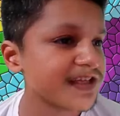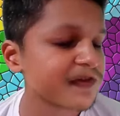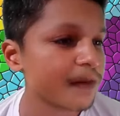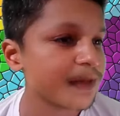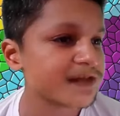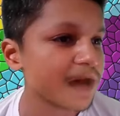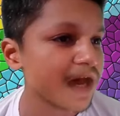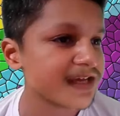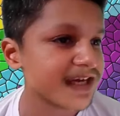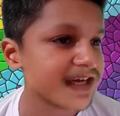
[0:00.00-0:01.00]
from his
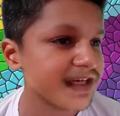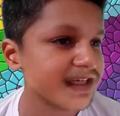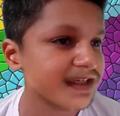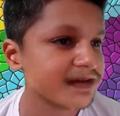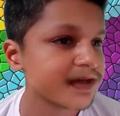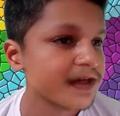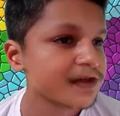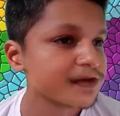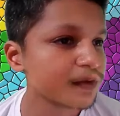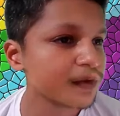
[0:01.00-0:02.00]
past and he is
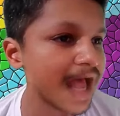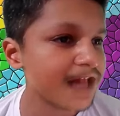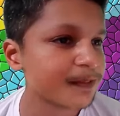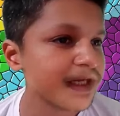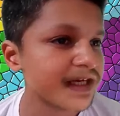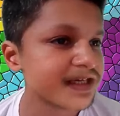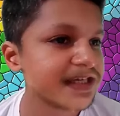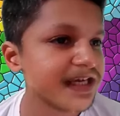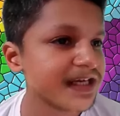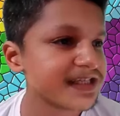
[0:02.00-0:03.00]
soon helping her
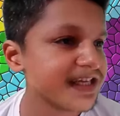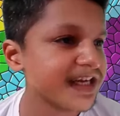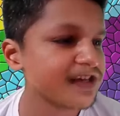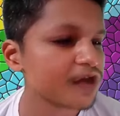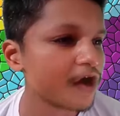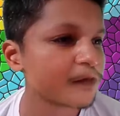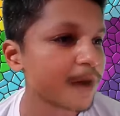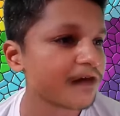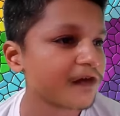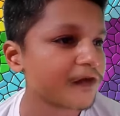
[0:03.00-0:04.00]
steal a series of
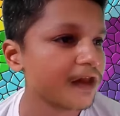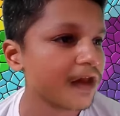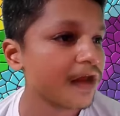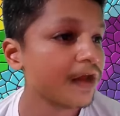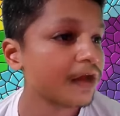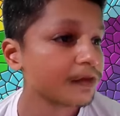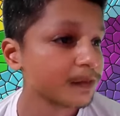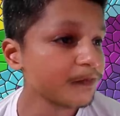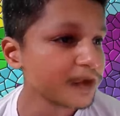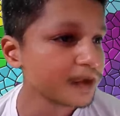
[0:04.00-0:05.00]
powerful
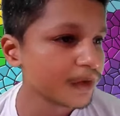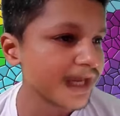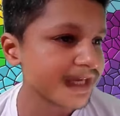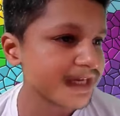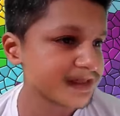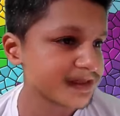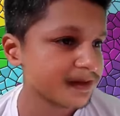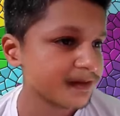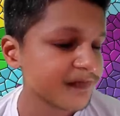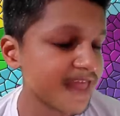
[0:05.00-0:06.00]
doohickeys
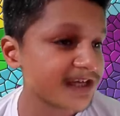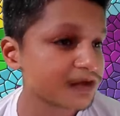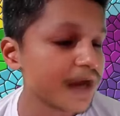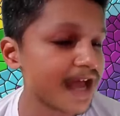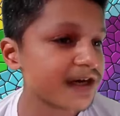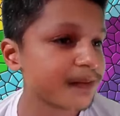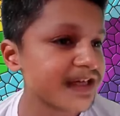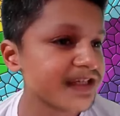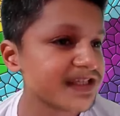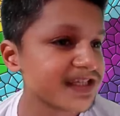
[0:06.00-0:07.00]
that together
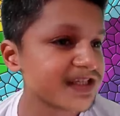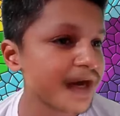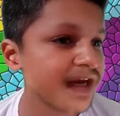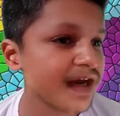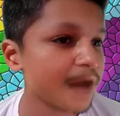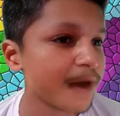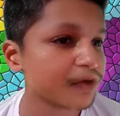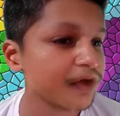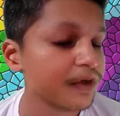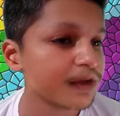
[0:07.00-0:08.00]
might just bring
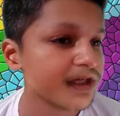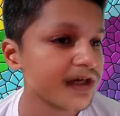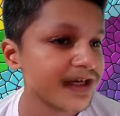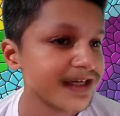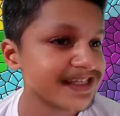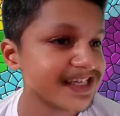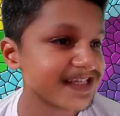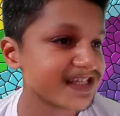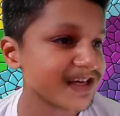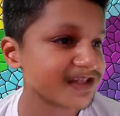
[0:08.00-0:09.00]
about nuclear
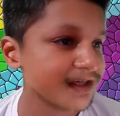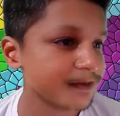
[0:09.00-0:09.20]
destruction.